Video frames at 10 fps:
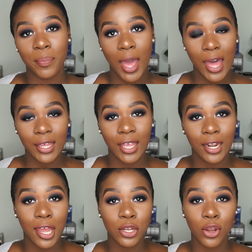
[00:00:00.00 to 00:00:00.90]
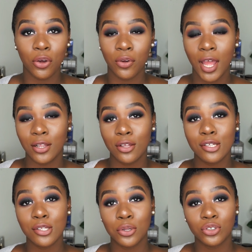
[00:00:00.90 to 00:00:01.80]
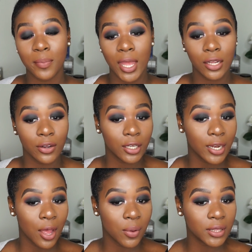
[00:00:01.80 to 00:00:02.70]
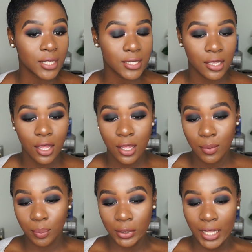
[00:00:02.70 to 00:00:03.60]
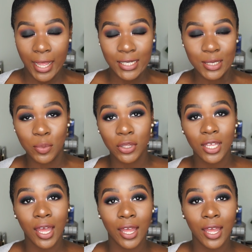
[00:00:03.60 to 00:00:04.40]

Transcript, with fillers: back, and I know I look so dramatic right now with this black smoky